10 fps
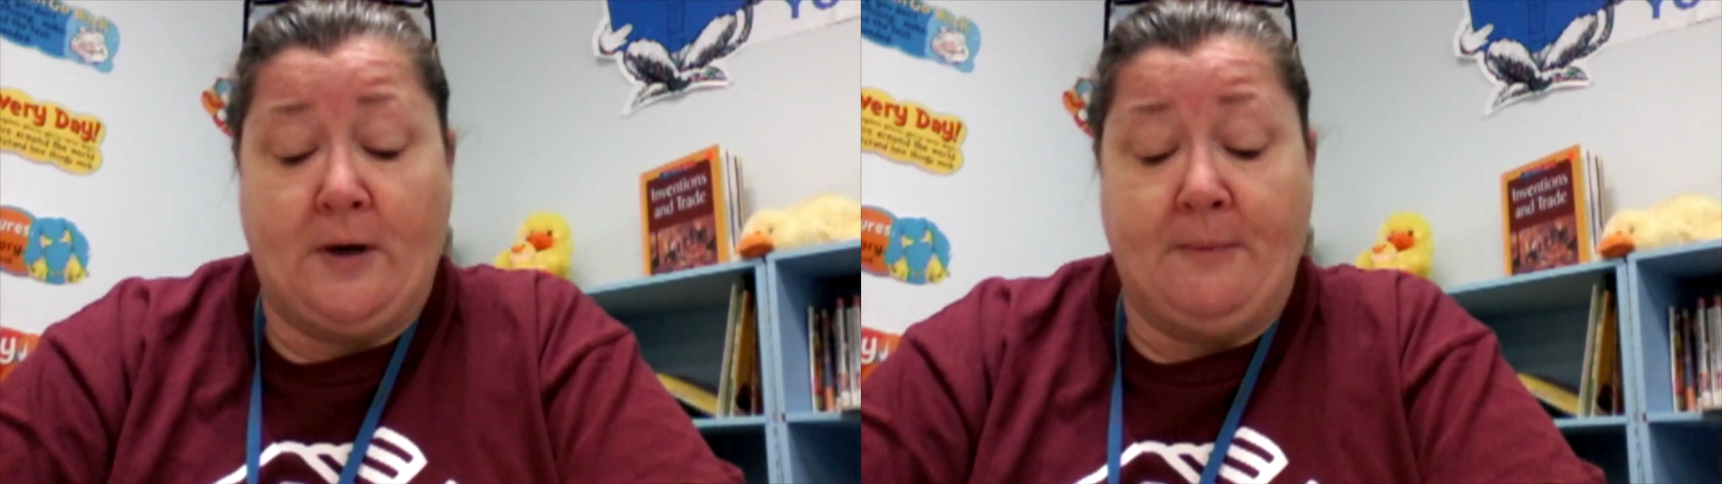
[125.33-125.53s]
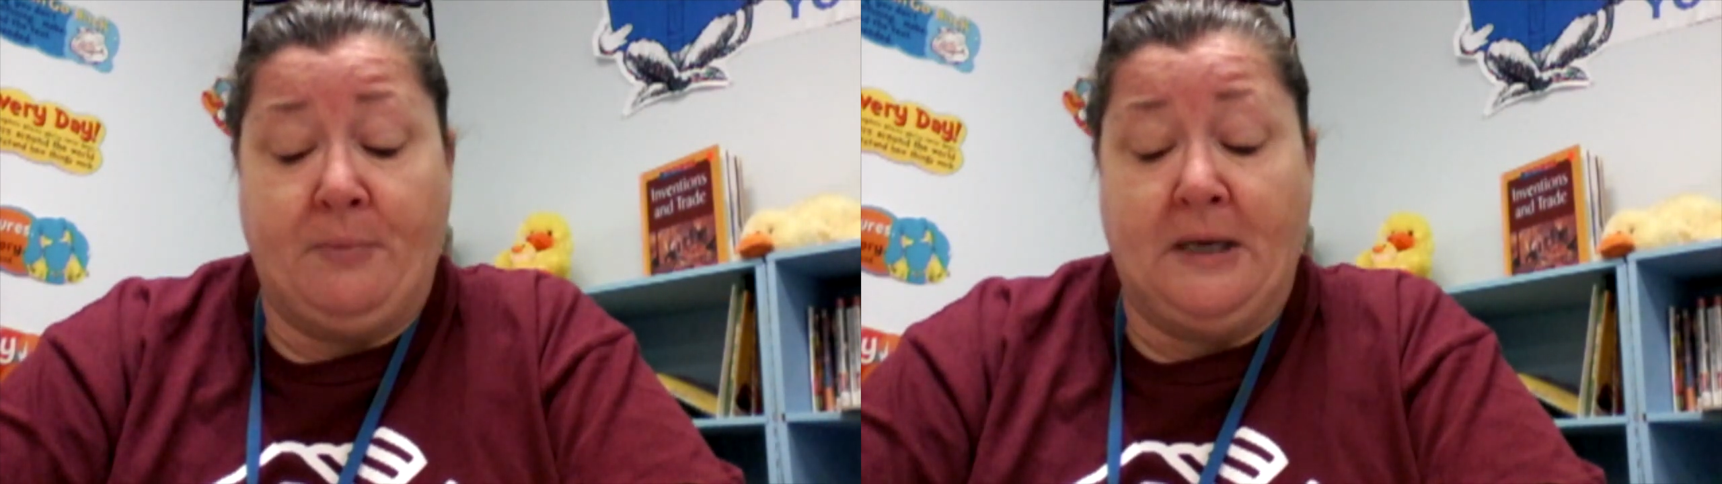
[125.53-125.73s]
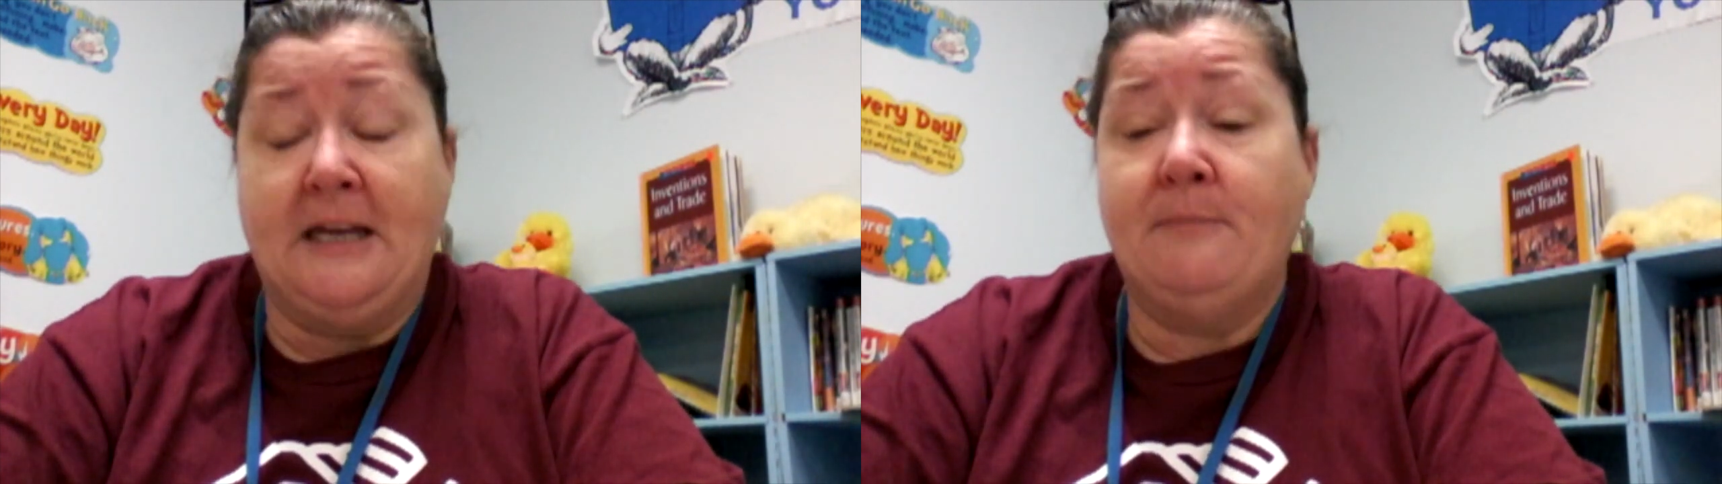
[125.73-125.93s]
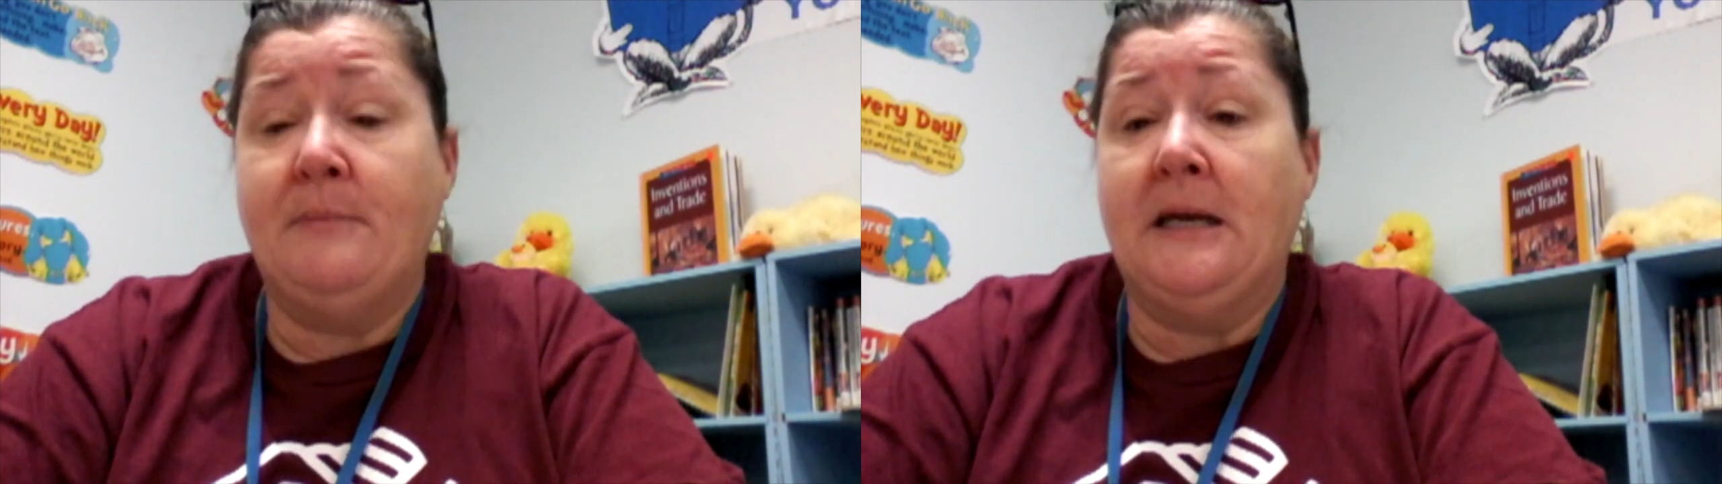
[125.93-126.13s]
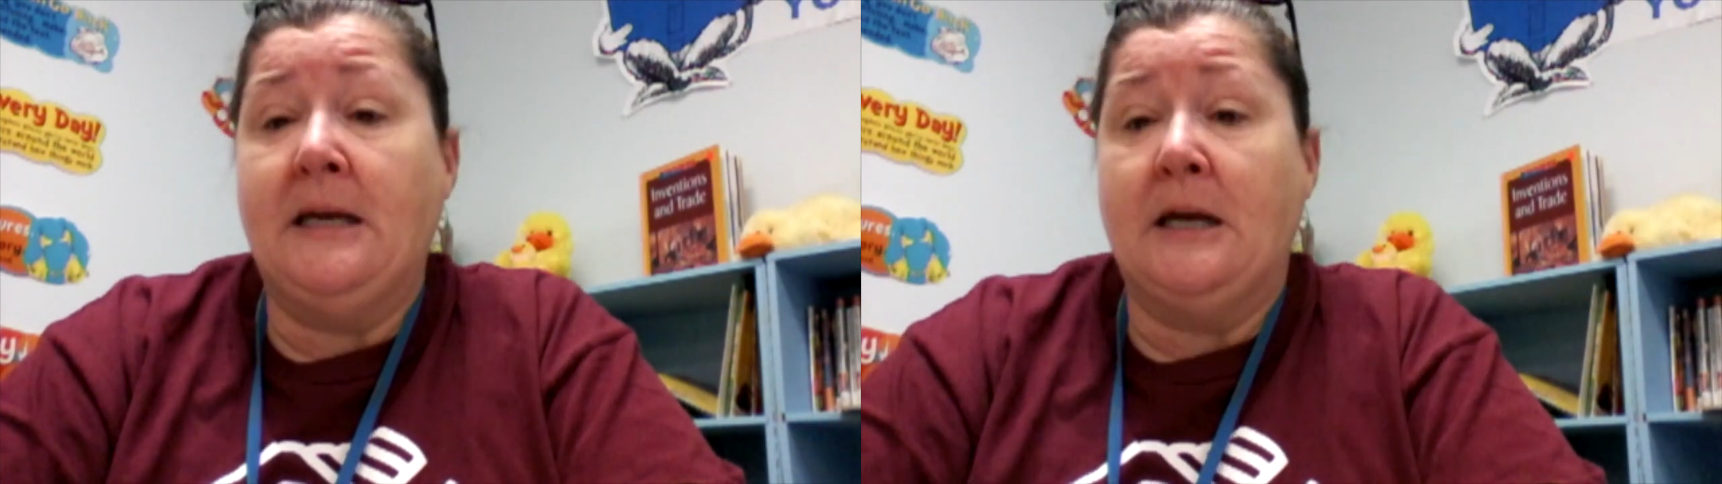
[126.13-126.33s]
and believe
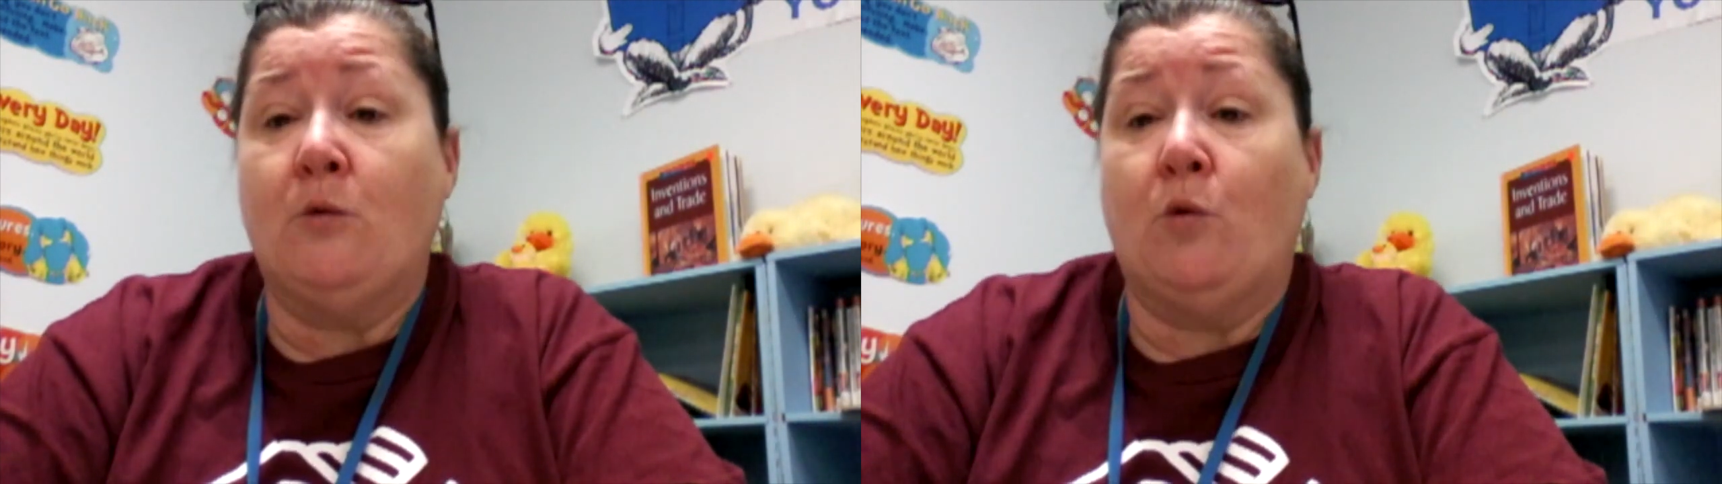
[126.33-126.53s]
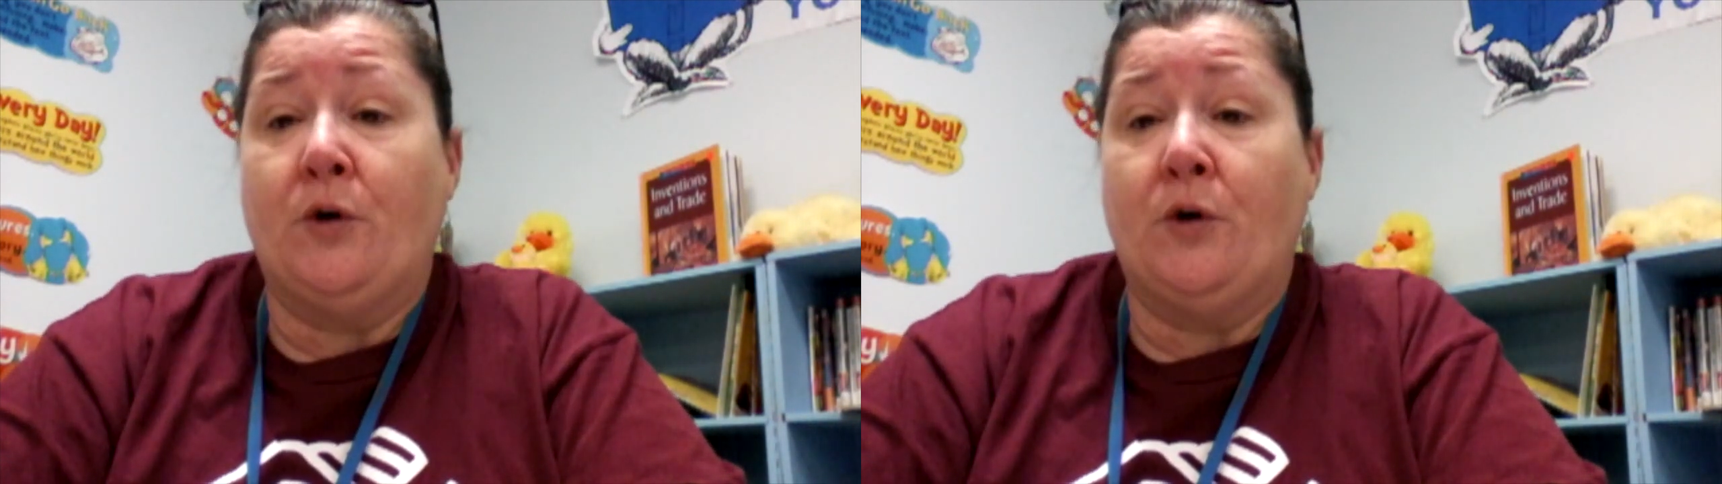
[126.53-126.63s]
me, it will